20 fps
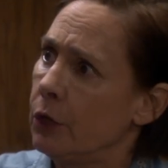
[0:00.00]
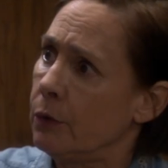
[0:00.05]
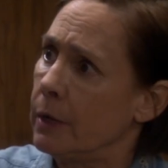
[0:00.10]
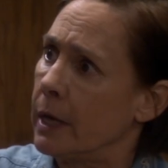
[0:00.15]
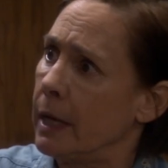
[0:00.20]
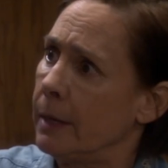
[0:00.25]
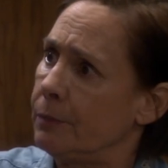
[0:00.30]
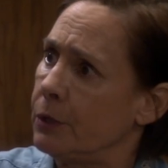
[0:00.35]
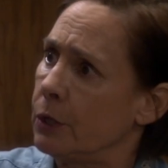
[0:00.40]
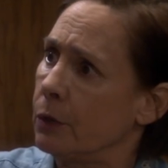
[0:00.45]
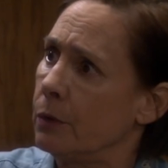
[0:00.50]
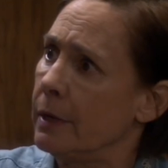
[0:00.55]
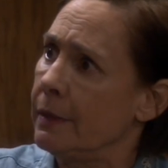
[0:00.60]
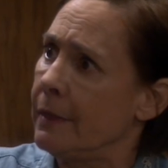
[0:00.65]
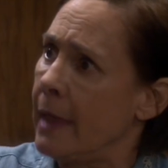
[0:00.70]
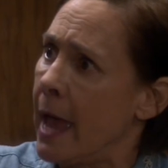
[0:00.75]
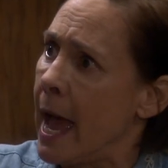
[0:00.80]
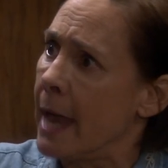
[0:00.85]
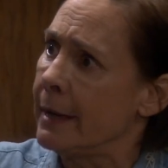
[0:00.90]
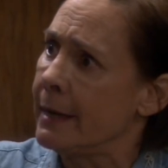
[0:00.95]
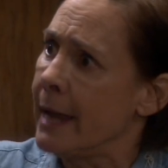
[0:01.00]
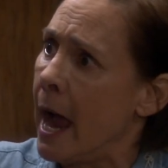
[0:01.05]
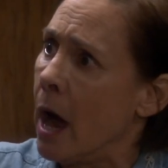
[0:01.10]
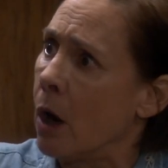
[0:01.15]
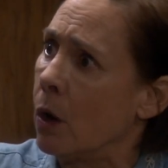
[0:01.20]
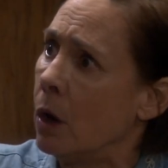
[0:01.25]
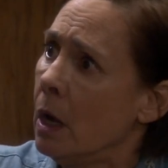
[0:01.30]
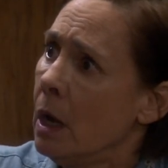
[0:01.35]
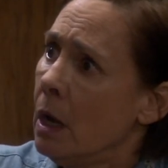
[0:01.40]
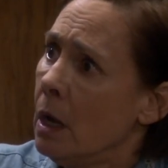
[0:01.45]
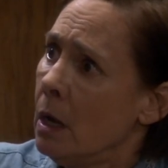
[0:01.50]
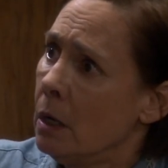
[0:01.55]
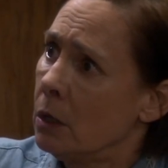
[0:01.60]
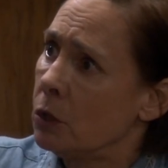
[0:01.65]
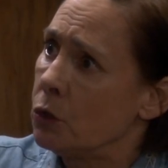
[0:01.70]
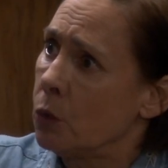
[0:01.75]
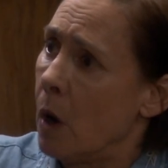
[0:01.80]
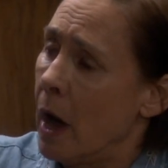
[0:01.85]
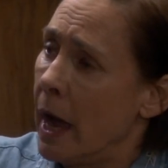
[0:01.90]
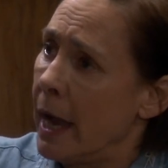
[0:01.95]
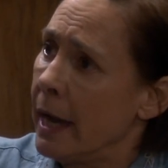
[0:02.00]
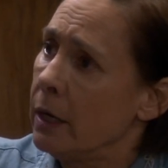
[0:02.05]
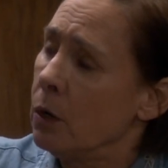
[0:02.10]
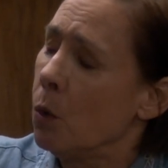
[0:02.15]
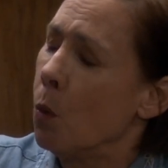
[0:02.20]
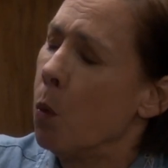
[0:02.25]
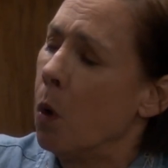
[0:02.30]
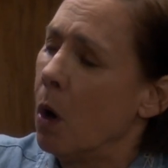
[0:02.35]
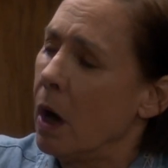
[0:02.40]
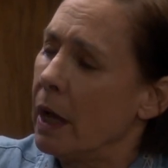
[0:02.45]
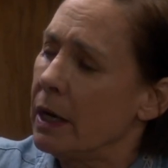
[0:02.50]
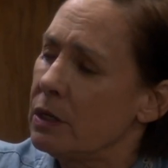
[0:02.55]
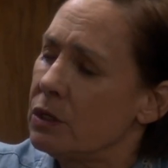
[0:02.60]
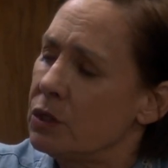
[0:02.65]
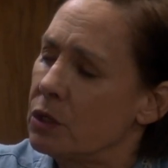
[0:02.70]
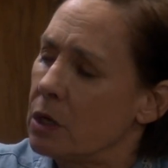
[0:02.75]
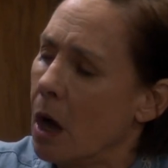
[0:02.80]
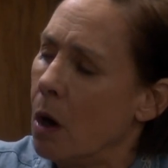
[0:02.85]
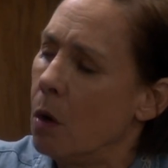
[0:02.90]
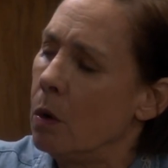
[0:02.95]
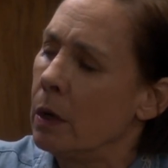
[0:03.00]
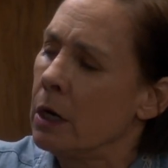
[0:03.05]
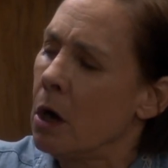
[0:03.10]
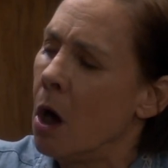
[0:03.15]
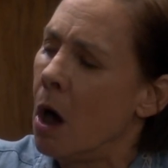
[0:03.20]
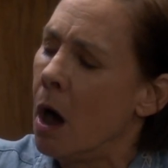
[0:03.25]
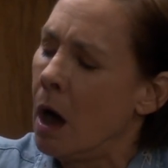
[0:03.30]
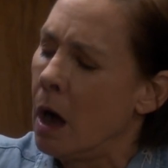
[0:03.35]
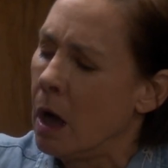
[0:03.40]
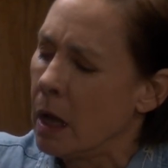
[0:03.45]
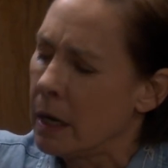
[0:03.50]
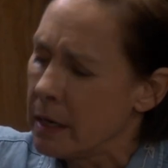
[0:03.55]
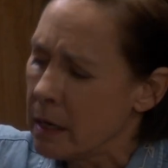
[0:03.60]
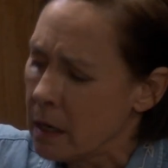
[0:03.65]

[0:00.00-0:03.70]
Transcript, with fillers: You keep doing that. Now, Dwight, what is going on?